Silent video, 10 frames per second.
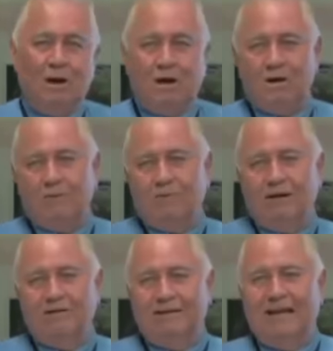Water
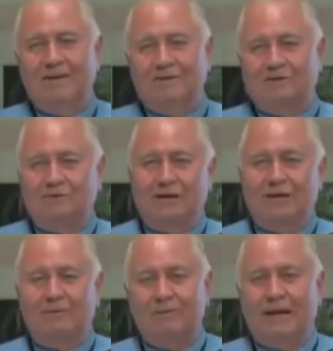runs
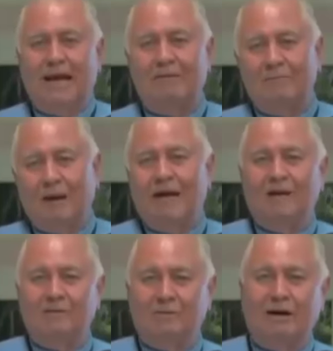downstream at
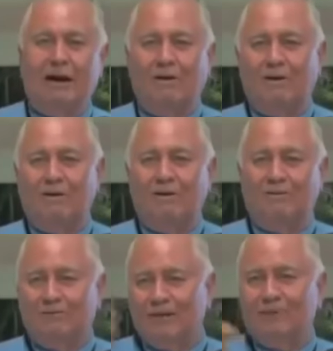miles per hour
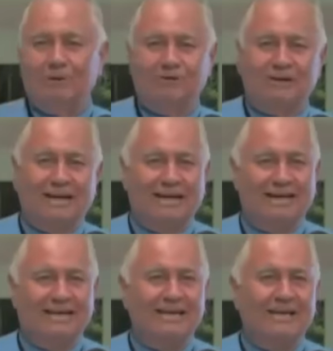or feet per
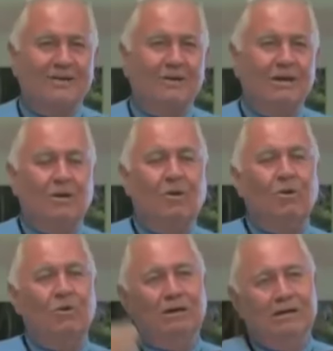second. You get
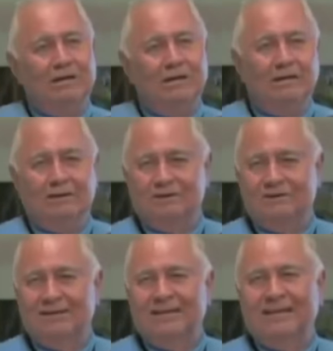old in
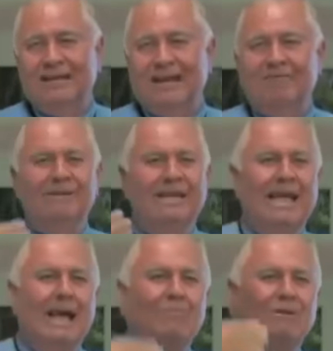years.
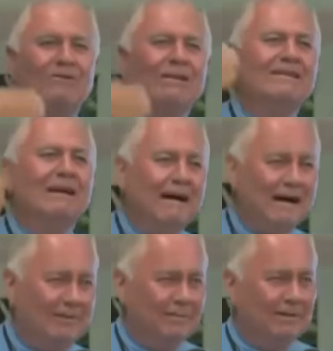Everything happens in
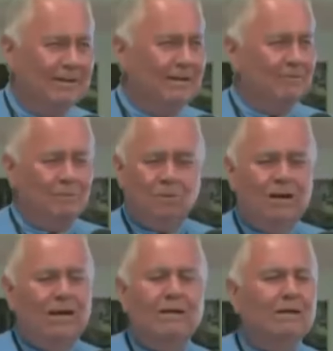time. But
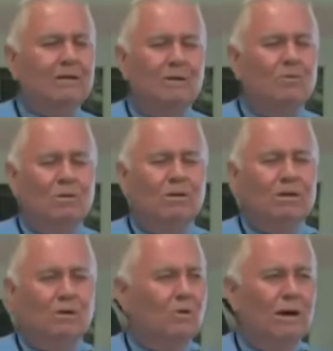way down there in the world
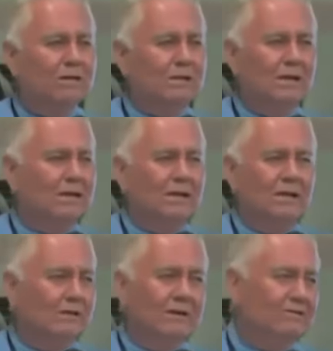of the quanta,
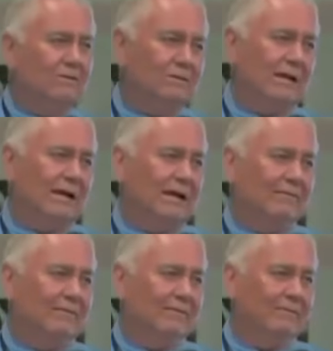there is no
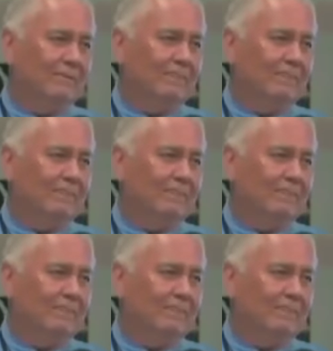time.